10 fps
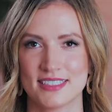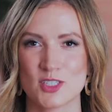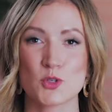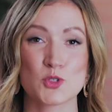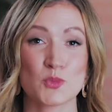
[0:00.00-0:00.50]

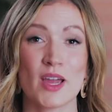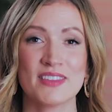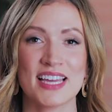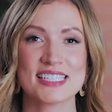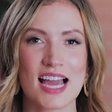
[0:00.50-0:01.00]
So it was
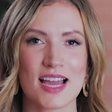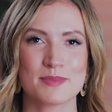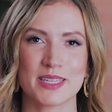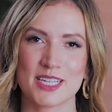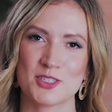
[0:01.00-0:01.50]
around that
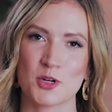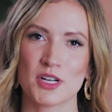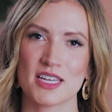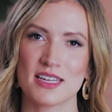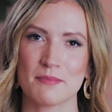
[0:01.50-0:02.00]
time that I
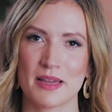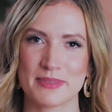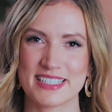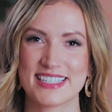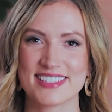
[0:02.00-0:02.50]
started my
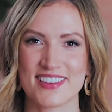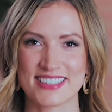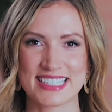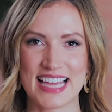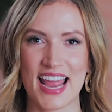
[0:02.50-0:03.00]
business on
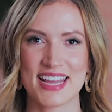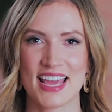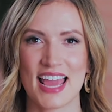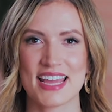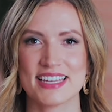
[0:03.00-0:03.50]
the
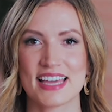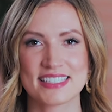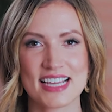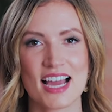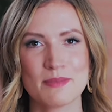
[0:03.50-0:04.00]
side. And at
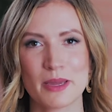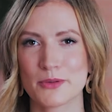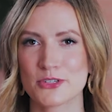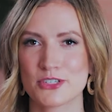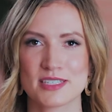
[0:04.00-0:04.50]
the time, it
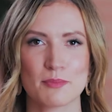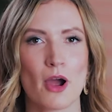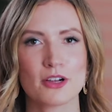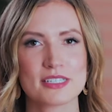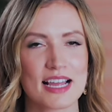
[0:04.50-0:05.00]
was just a
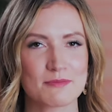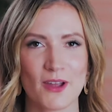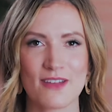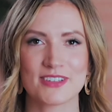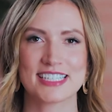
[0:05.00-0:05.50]
part-time
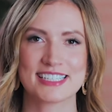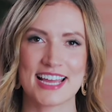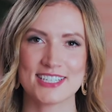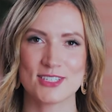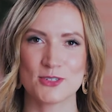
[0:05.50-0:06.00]
graphic
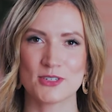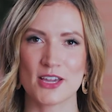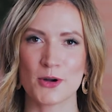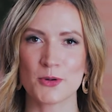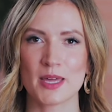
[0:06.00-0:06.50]
design
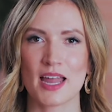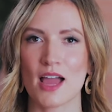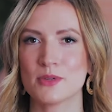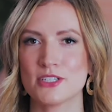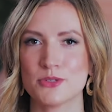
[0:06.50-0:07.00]
studio that
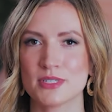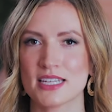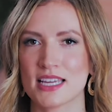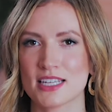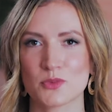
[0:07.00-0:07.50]
I was
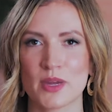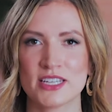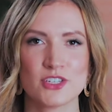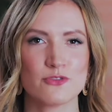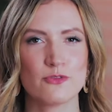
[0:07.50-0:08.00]
using as a way
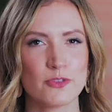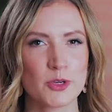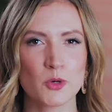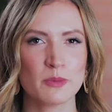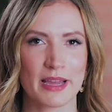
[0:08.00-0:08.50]
to
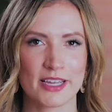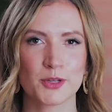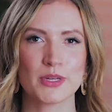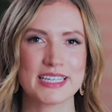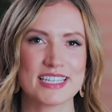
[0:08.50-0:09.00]
fuel my
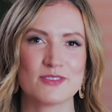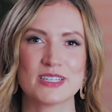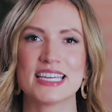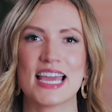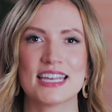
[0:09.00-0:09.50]

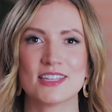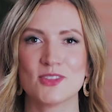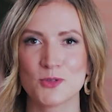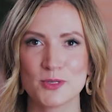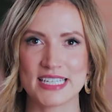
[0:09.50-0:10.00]
creativity and
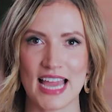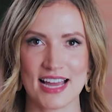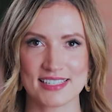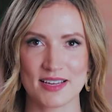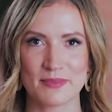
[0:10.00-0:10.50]

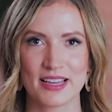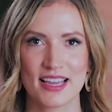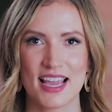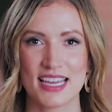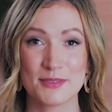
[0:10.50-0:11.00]
enthusiasm.
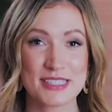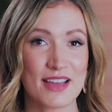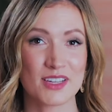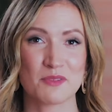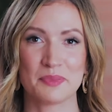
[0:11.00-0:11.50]
And I was
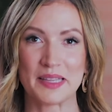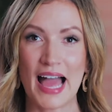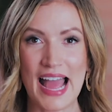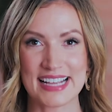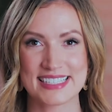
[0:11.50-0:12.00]
having a
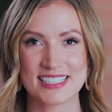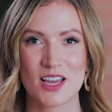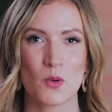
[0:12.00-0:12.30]
blast.